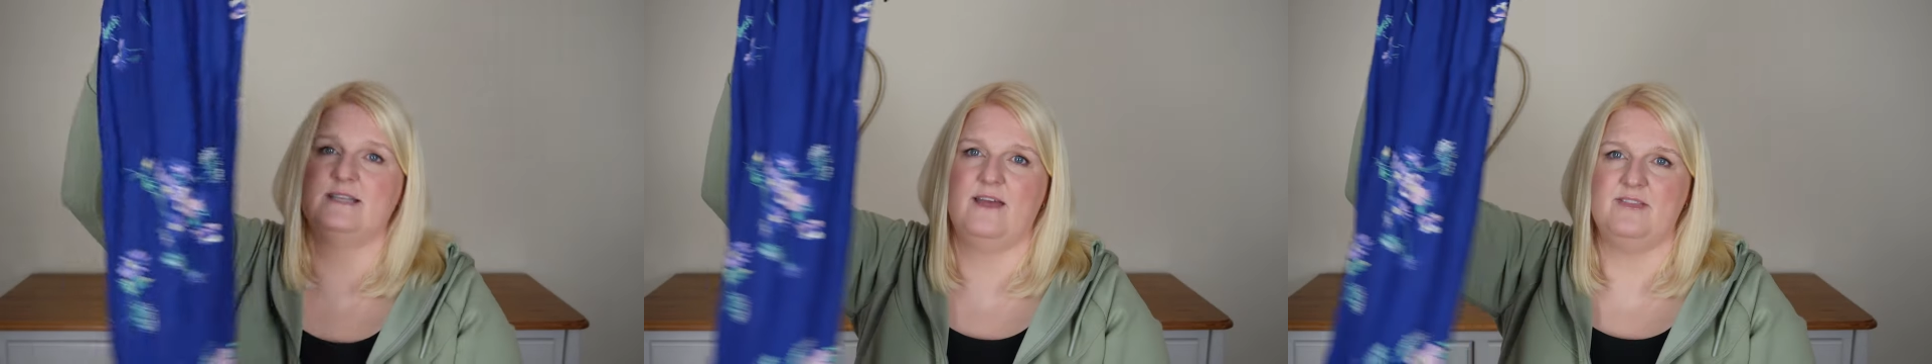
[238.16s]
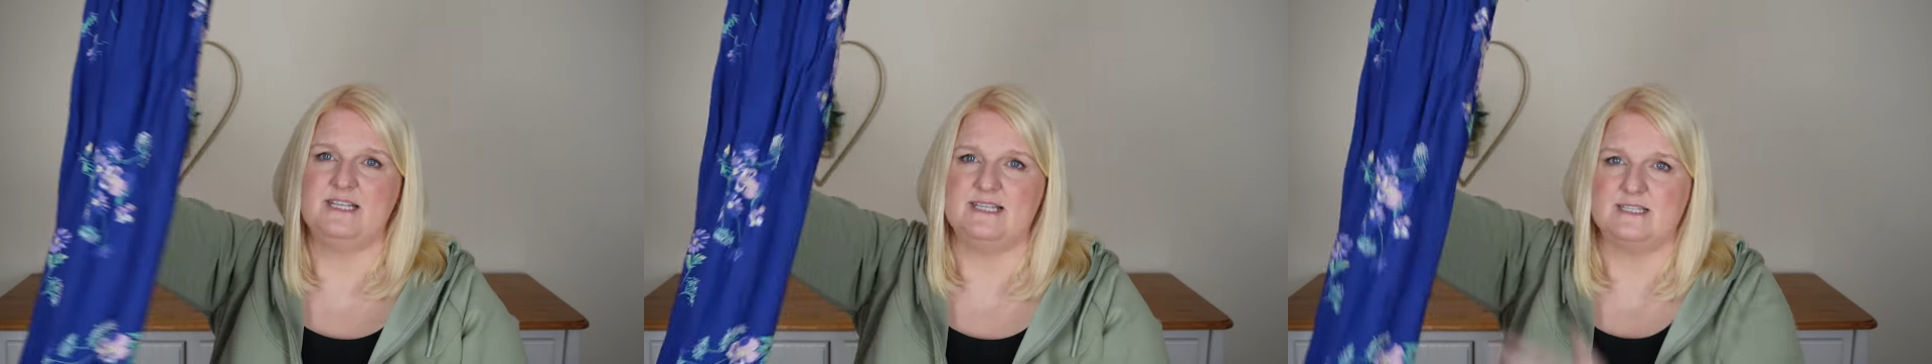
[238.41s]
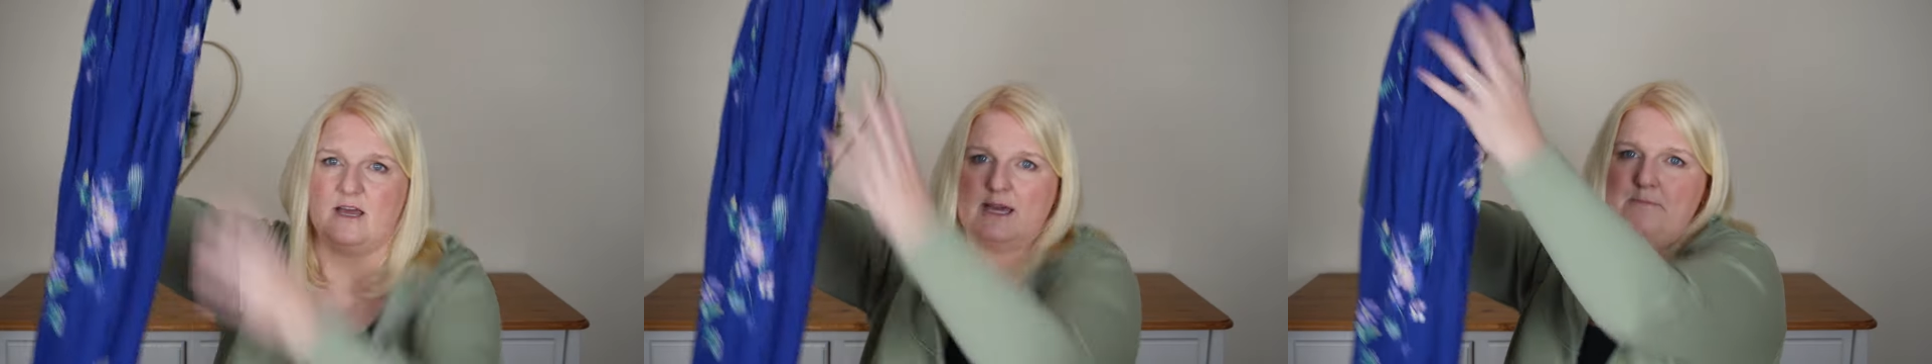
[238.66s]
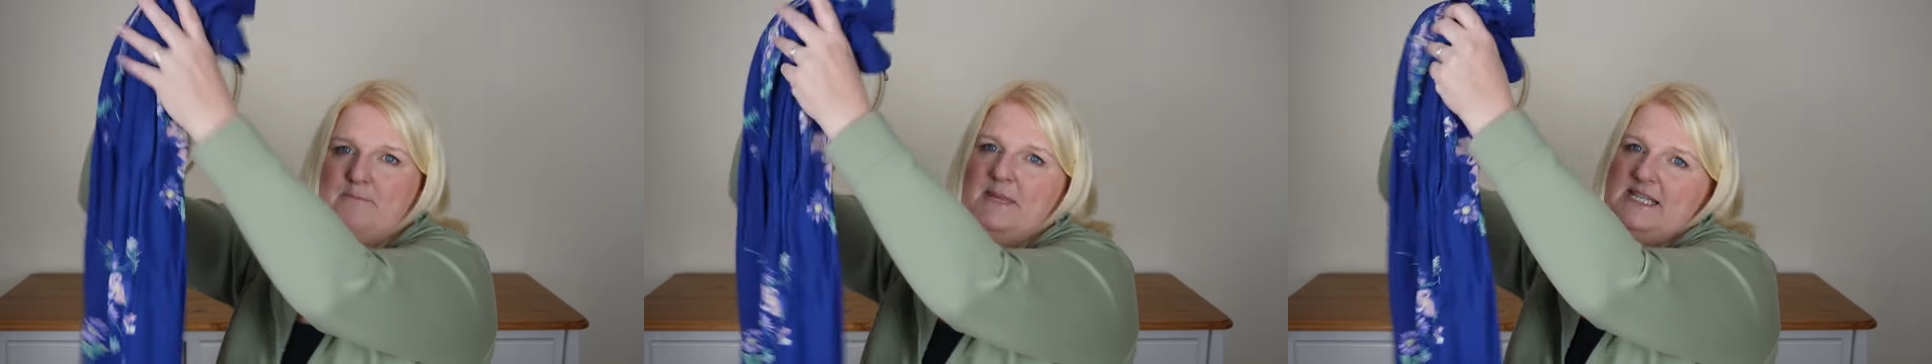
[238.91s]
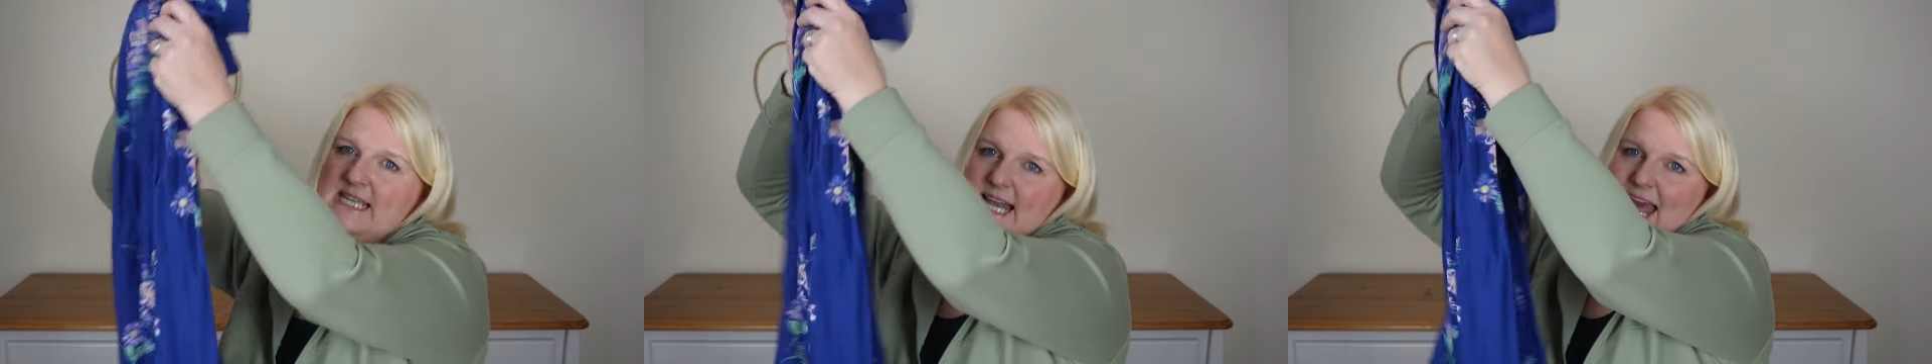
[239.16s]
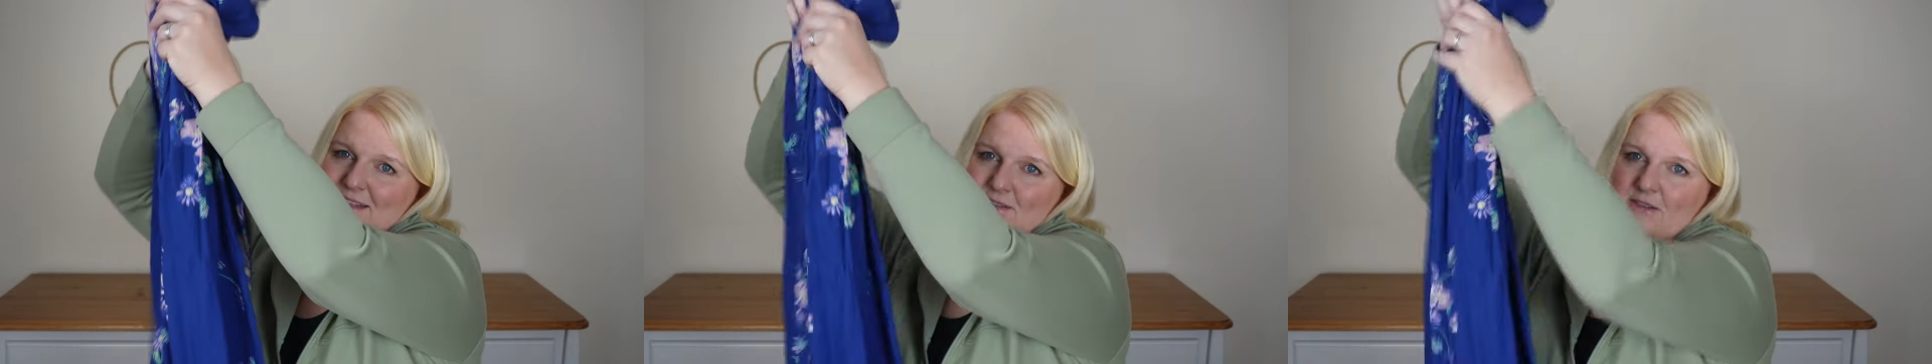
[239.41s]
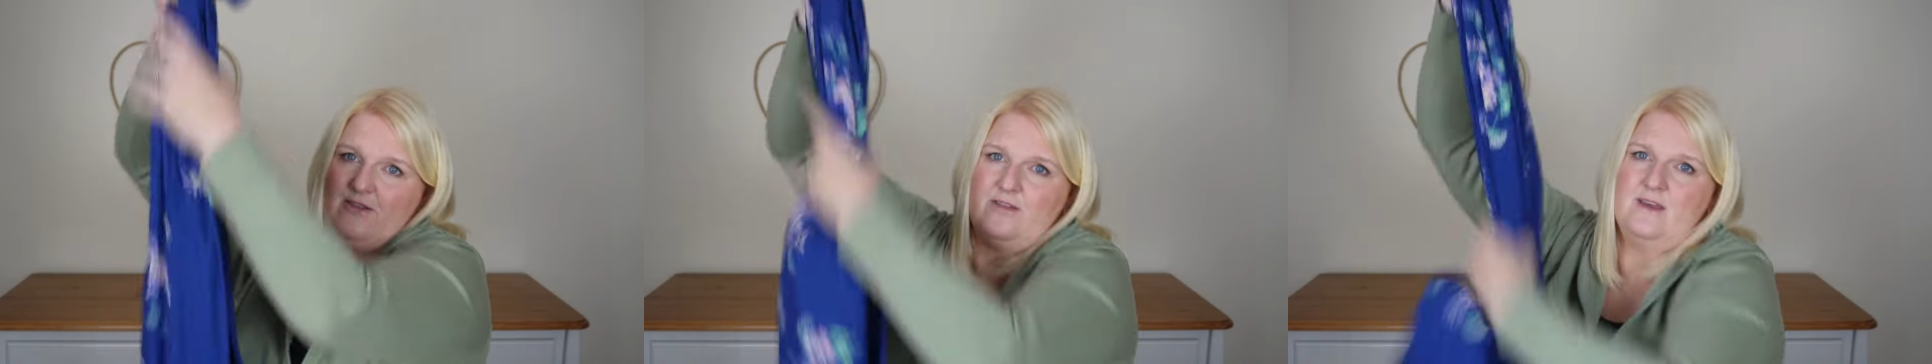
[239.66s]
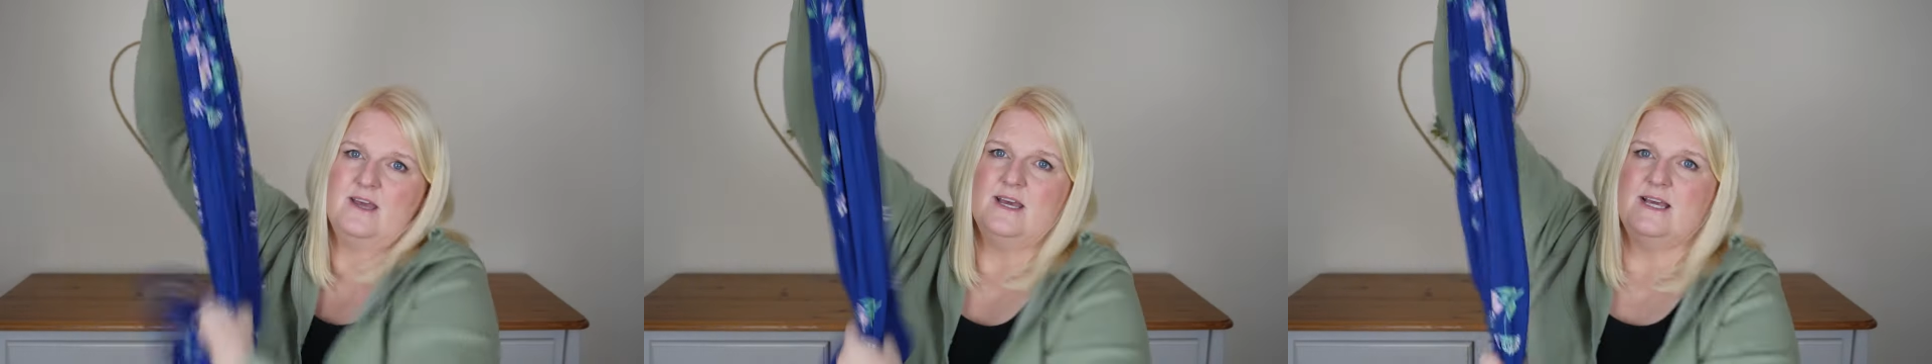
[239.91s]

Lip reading: And this is like a midi length.